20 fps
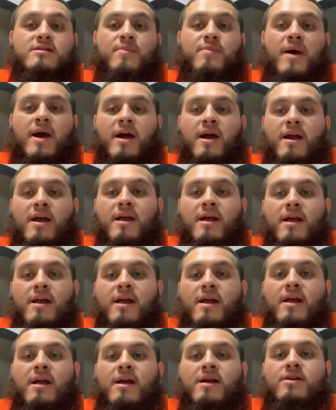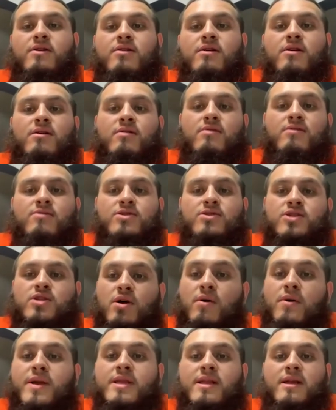by, you know,
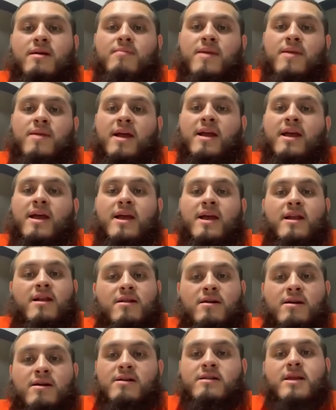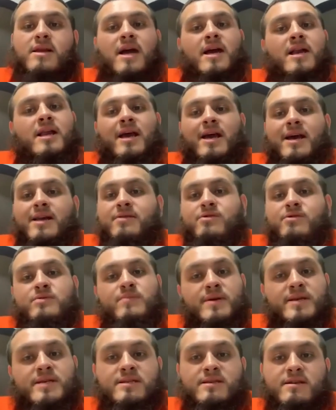showing them like, hey, look, daddy handles
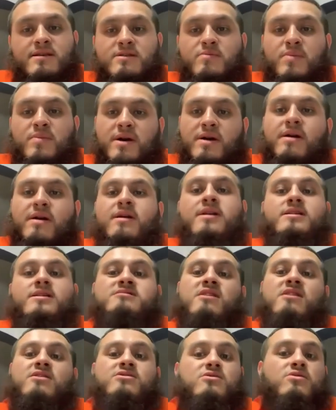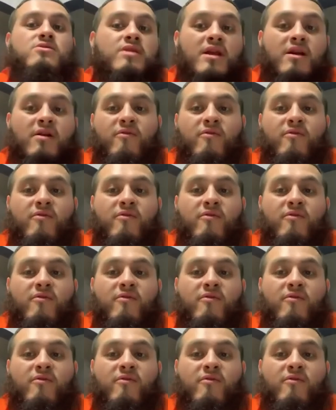business, but he's also there for